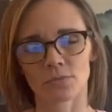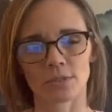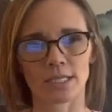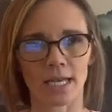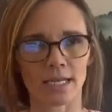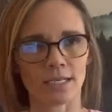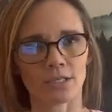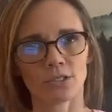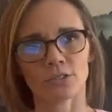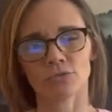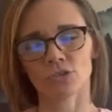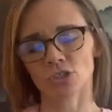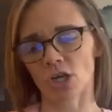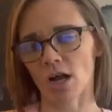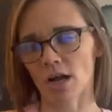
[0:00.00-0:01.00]
Getting a new
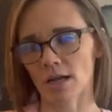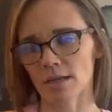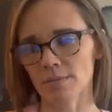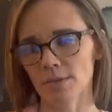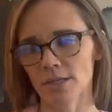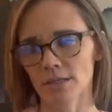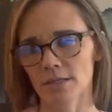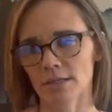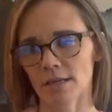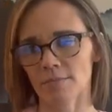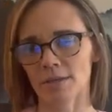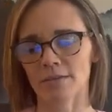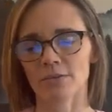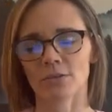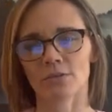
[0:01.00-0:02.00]
job, um,
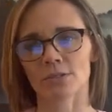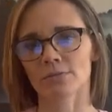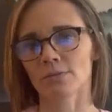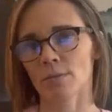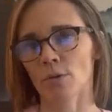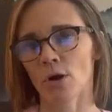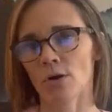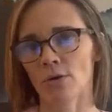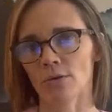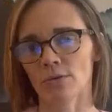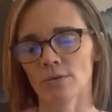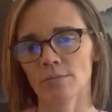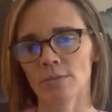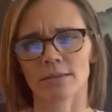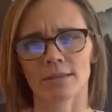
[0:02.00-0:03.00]
even though it's from
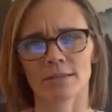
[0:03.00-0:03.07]
home,